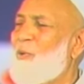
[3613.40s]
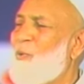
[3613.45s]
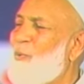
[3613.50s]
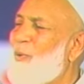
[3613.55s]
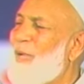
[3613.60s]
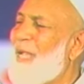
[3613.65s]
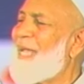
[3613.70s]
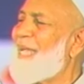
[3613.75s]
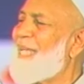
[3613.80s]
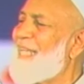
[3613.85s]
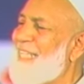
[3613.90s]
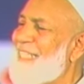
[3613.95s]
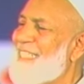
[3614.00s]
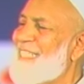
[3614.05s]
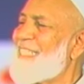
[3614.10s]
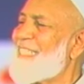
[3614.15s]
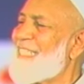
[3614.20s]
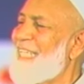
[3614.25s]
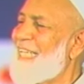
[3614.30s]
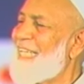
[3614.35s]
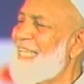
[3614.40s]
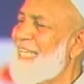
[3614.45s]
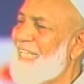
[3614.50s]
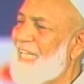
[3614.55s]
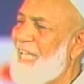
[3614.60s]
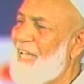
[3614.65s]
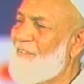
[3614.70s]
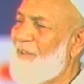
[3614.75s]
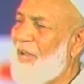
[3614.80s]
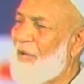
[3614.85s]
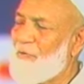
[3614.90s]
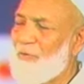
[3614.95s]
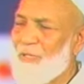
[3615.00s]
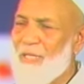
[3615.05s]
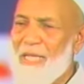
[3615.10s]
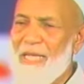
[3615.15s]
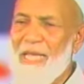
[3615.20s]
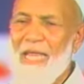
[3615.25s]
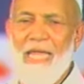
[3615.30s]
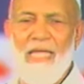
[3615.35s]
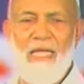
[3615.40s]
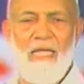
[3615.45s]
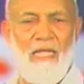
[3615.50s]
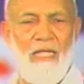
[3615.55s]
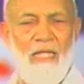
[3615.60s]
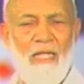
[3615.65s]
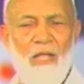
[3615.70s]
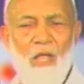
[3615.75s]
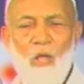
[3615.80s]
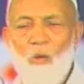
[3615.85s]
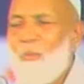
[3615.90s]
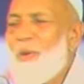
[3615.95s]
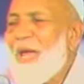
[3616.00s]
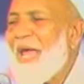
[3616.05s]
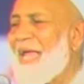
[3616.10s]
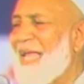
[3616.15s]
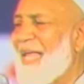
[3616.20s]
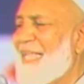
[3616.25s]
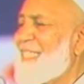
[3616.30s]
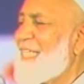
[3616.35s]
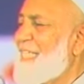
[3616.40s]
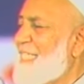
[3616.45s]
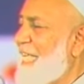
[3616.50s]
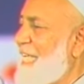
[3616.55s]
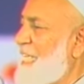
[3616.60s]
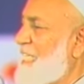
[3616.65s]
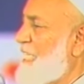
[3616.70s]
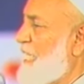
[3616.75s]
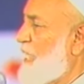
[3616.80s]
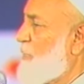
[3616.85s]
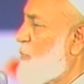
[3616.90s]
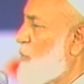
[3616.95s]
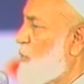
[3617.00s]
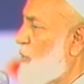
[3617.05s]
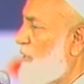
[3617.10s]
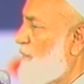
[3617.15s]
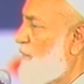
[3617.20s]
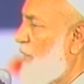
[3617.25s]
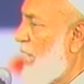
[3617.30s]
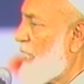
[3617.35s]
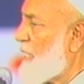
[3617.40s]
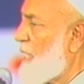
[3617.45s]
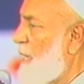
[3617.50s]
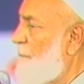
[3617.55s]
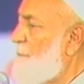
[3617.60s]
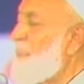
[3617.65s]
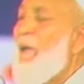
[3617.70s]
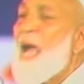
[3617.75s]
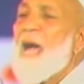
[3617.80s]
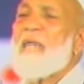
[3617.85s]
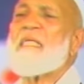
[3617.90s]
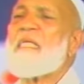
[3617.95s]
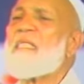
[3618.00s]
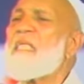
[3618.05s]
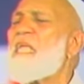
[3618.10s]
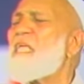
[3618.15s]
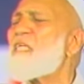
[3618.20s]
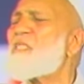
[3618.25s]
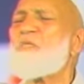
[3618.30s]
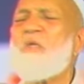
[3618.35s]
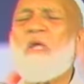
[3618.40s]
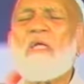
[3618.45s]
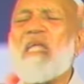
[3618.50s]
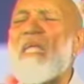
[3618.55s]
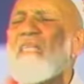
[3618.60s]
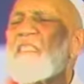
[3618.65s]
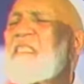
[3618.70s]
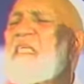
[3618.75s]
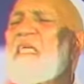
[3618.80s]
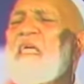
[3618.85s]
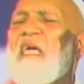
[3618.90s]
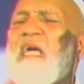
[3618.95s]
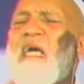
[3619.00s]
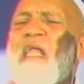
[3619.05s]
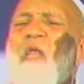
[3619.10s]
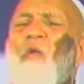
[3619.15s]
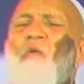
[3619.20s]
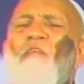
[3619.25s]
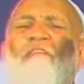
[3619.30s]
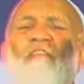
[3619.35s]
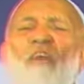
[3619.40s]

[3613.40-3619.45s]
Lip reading: Where does he say he gave life to the dead? Where does he say he is equal to the Father? I said, there is not a single